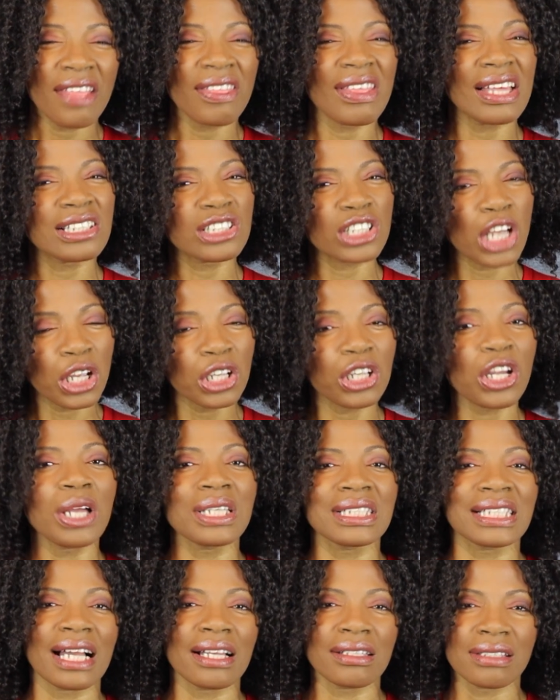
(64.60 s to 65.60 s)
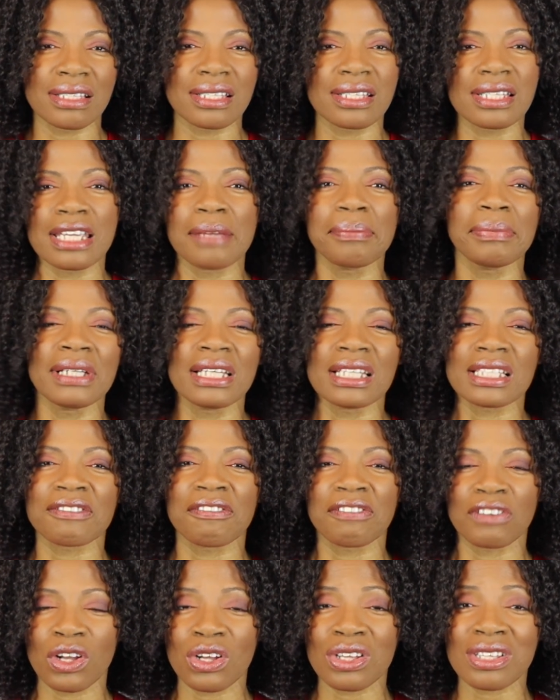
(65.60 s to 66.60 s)
They don't go down as deeply as
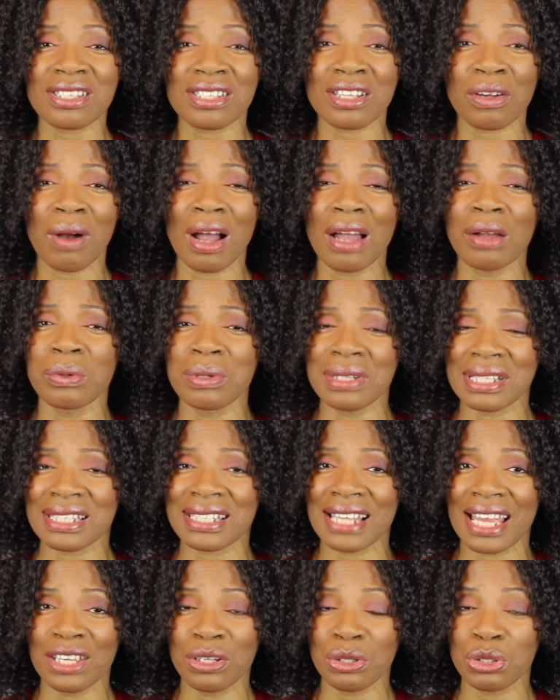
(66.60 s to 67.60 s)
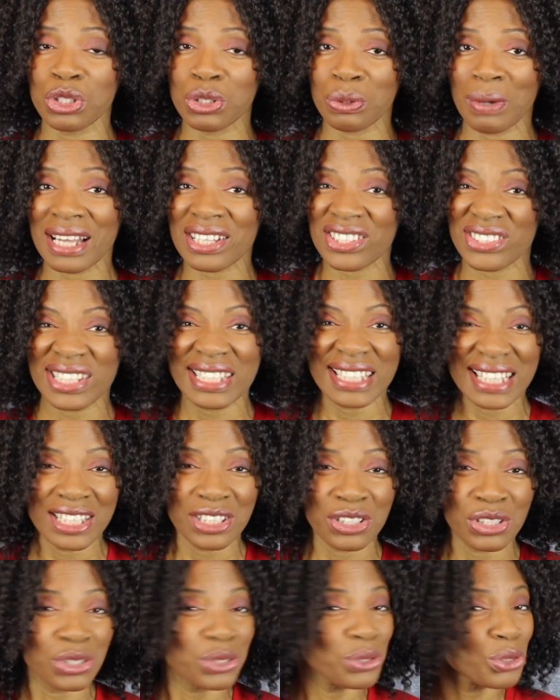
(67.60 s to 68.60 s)
floss. So I always say you do actually
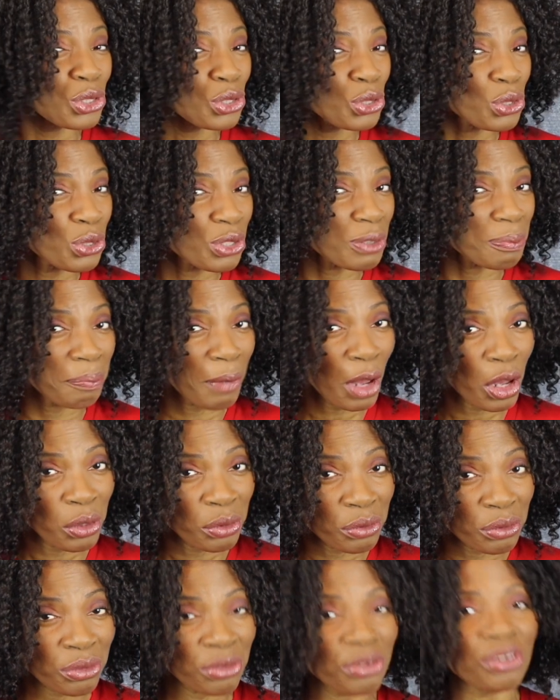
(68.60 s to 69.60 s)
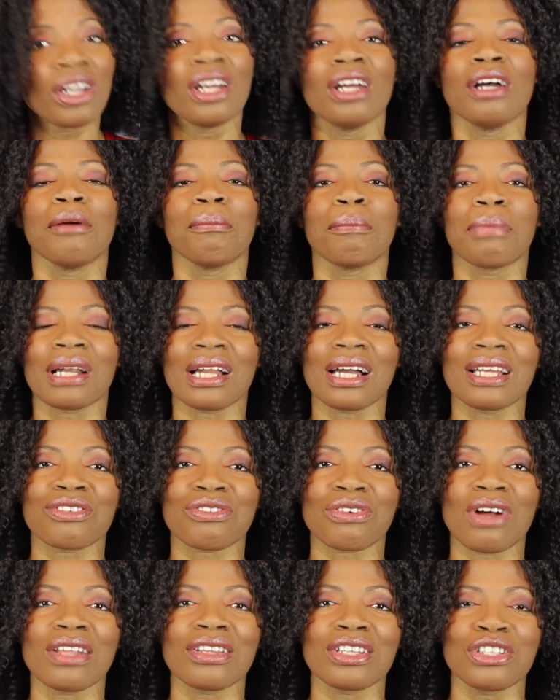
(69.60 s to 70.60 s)
need to use both, but I'd
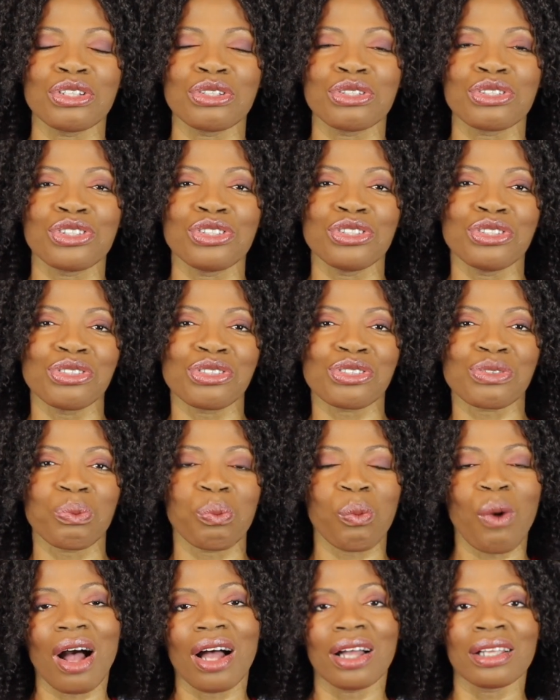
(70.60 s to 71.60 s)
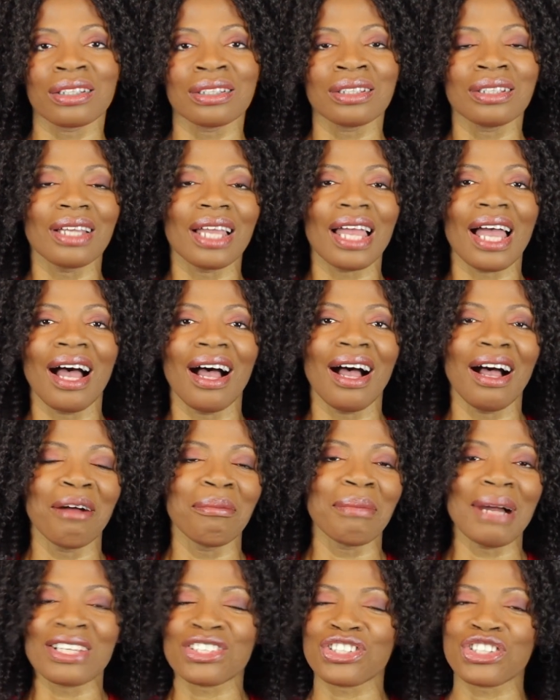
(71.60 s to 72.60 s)
rather you use one
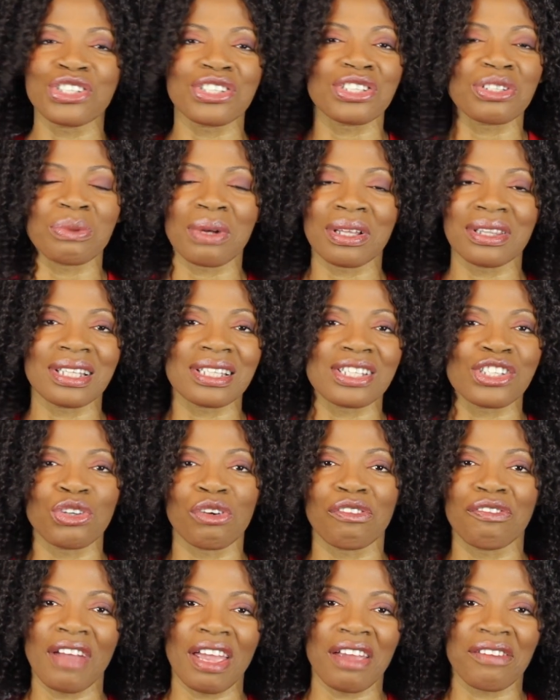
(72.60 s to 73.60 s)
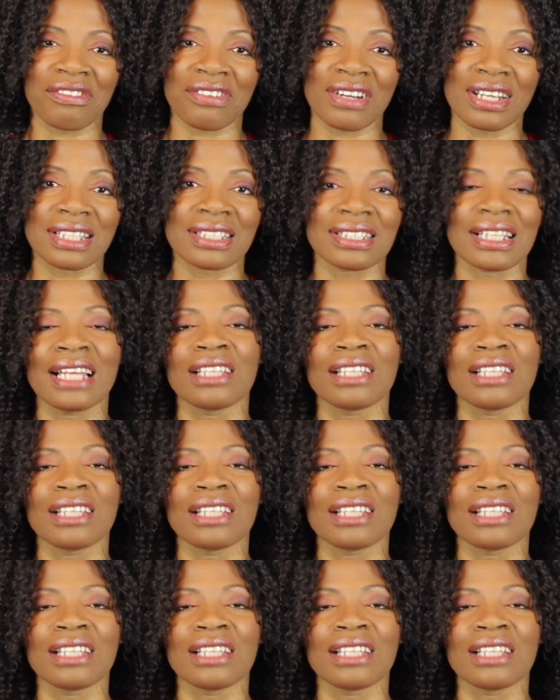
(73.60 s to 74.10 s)
and choose the one that's your favorite.